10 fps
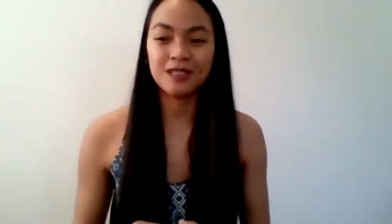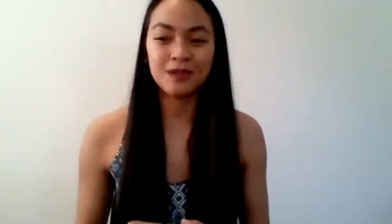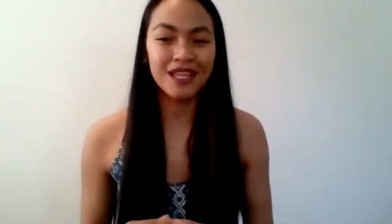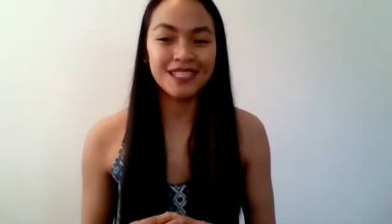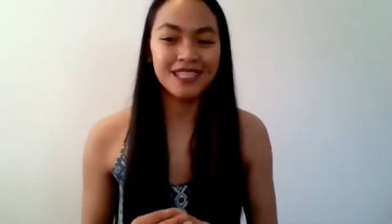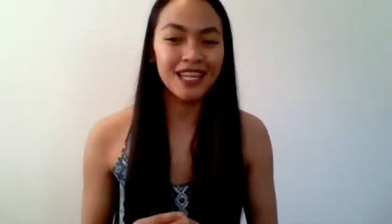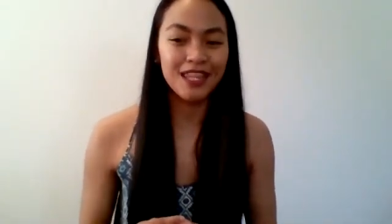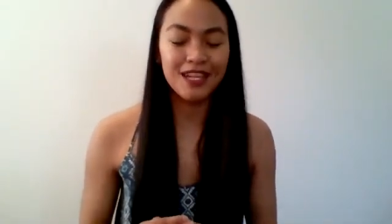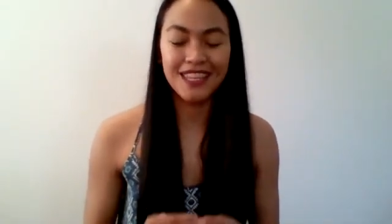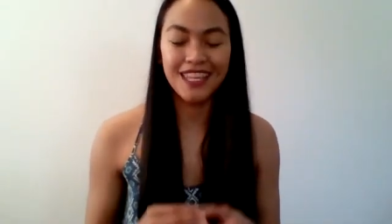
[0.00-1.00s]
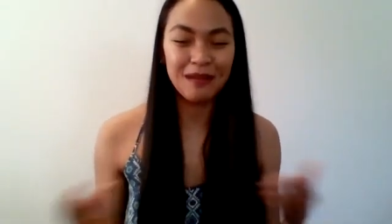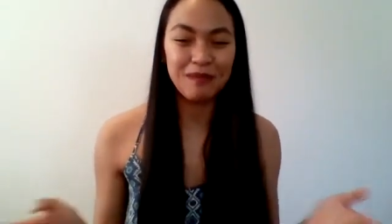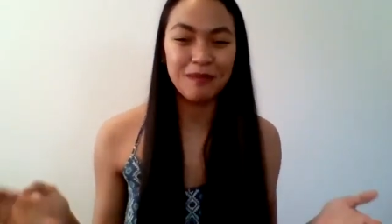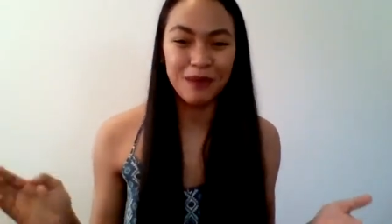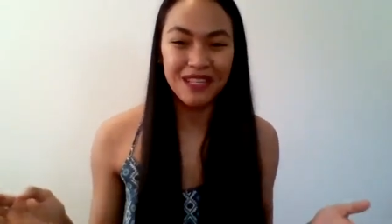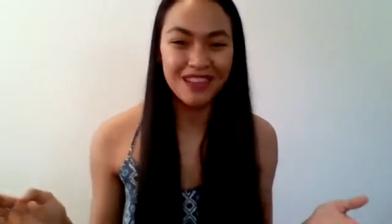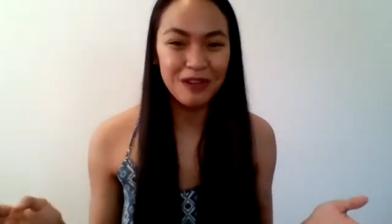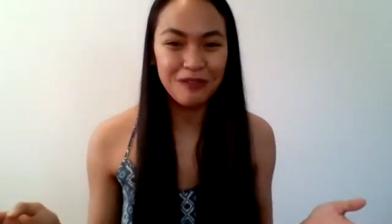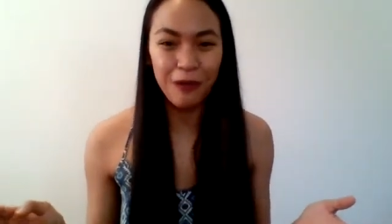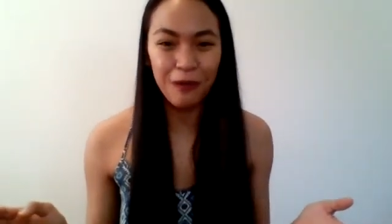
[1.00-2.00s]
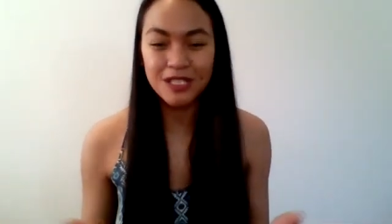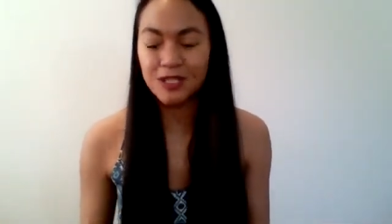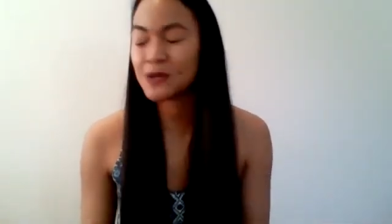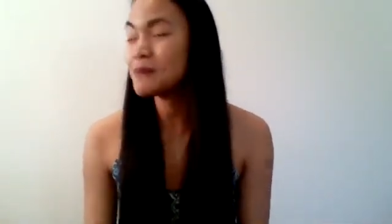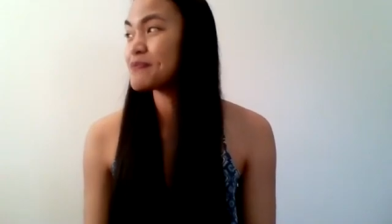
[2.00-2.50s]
So that's another thing that people can look forward to.